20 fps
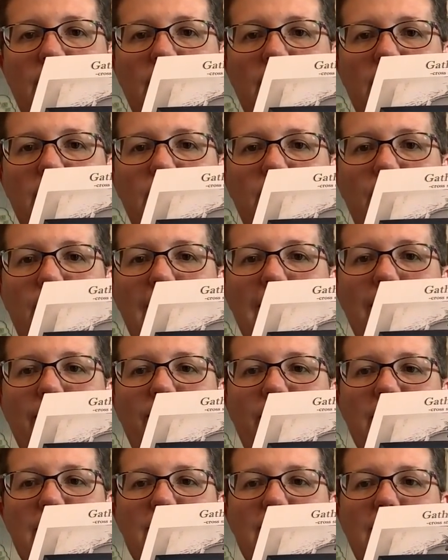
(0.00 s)
So I love
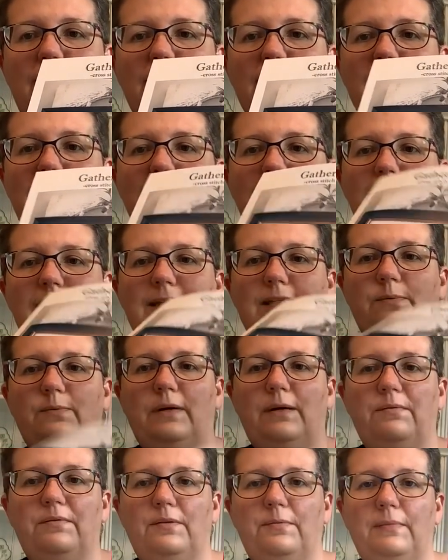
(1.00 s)
this. I'll take this
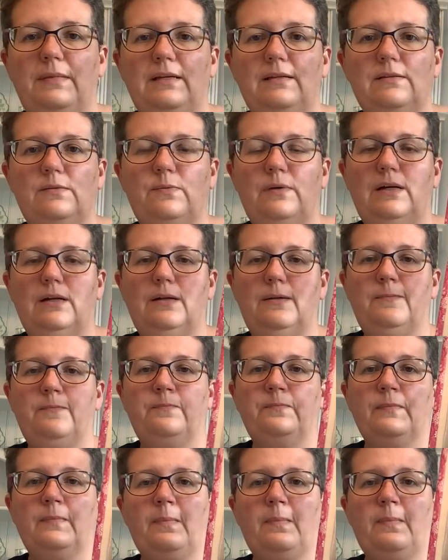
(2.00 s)
away with me as well.